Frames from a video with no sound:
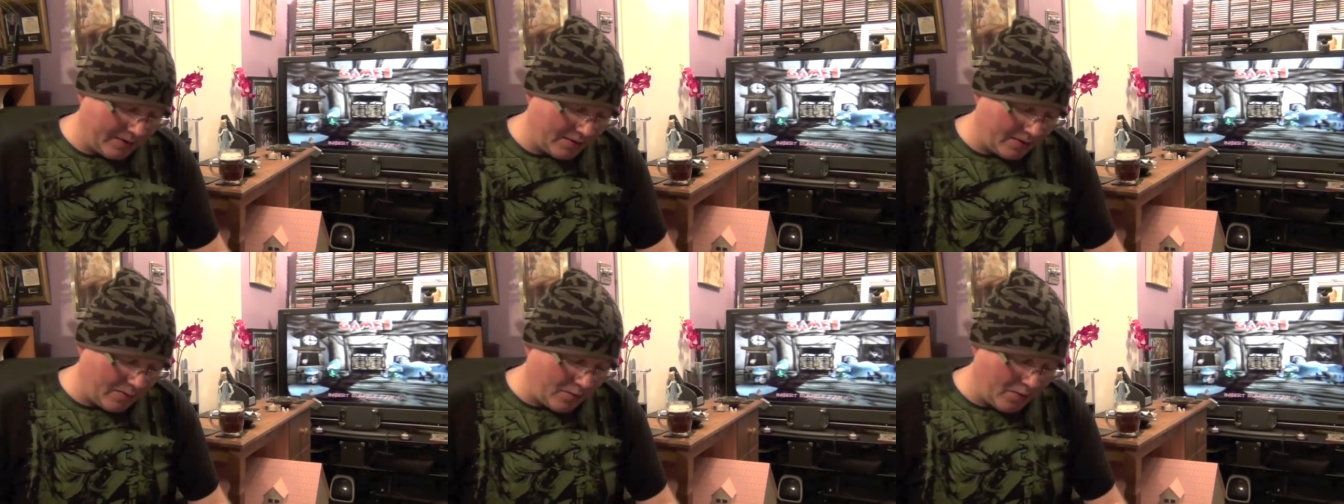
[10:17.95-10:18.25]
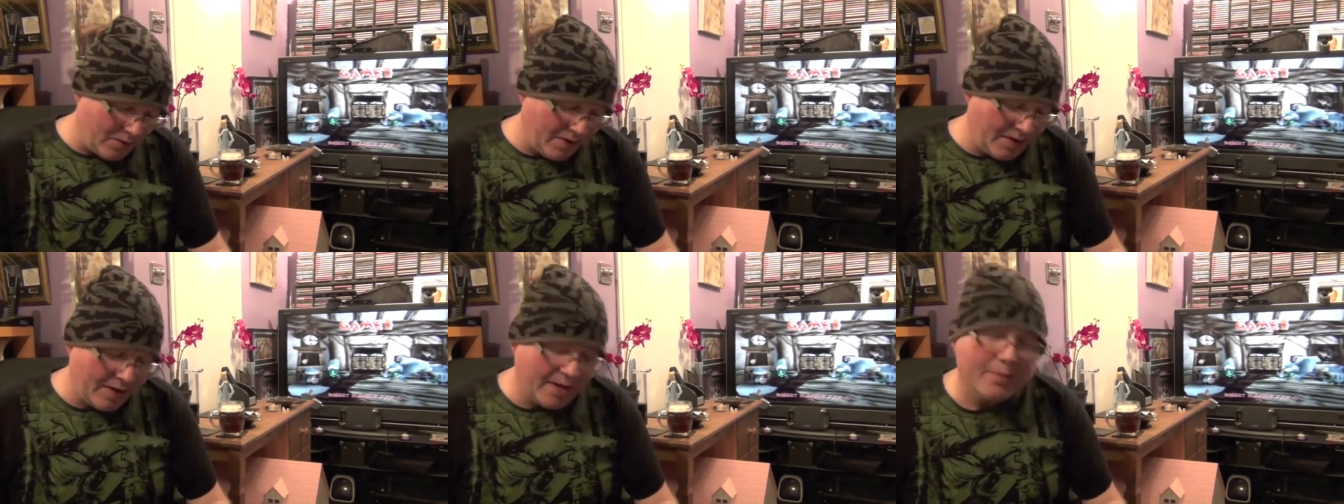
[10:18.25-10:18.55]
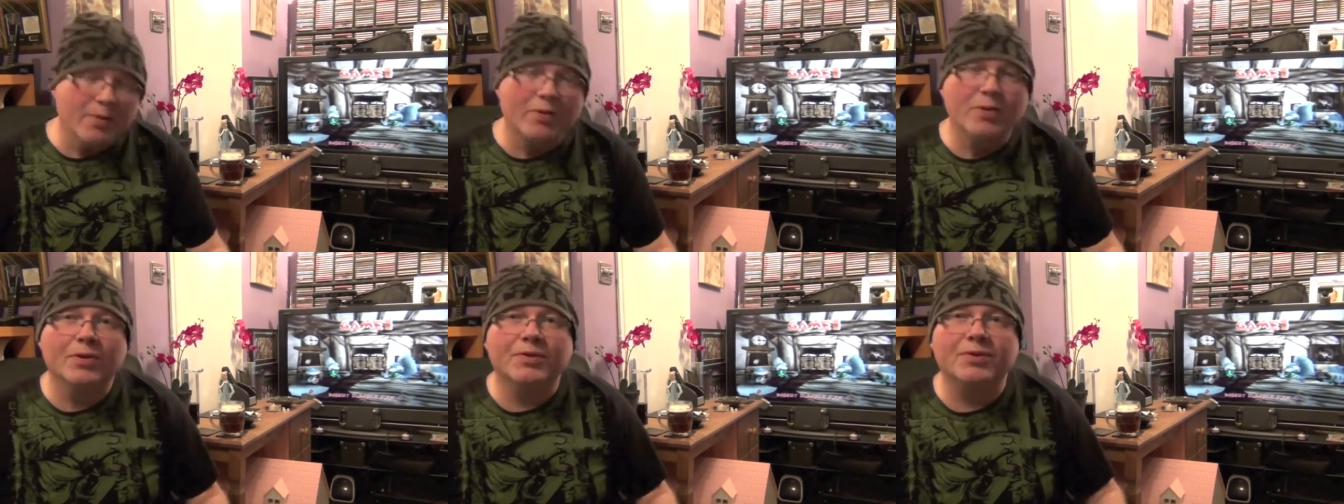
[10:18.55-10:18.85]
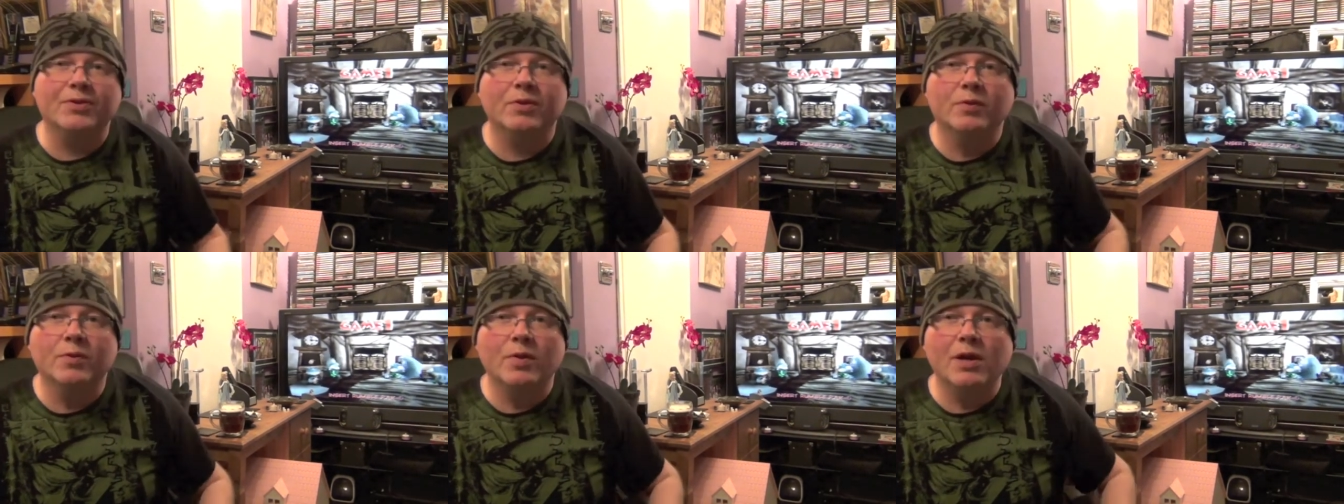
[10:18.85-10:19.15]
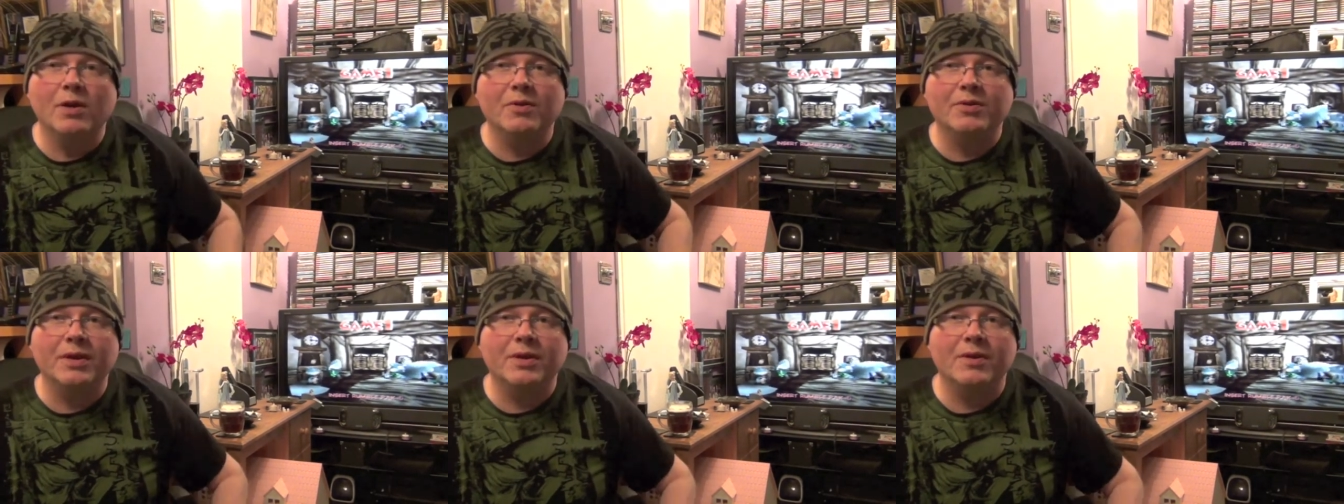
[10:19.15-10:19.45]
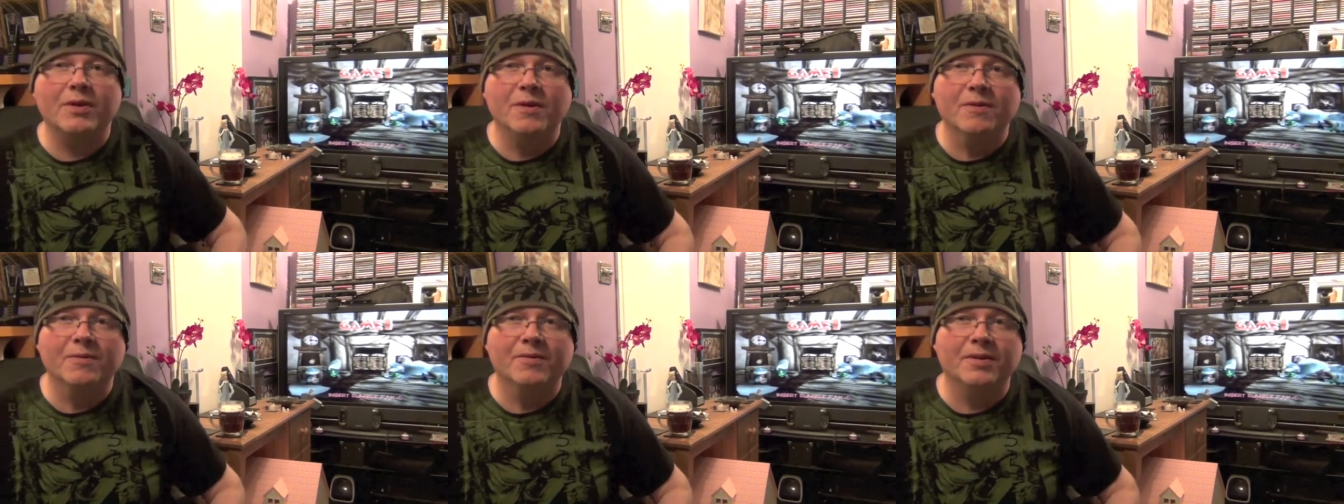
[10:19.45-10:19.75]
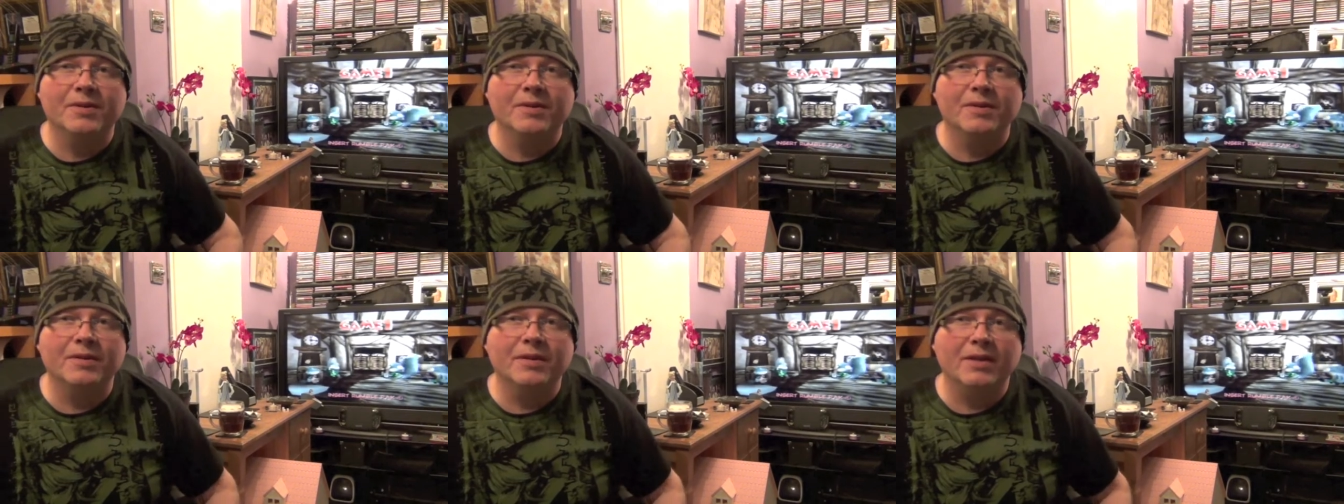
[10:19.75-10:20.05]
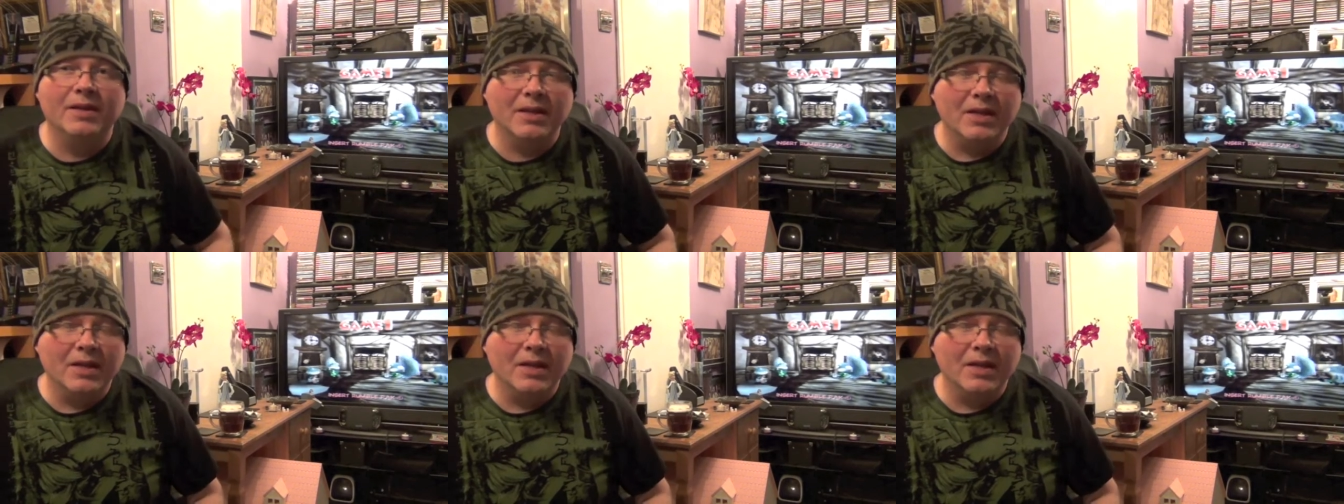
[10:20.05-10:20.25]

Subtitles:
It's not one you come across in the wild that often.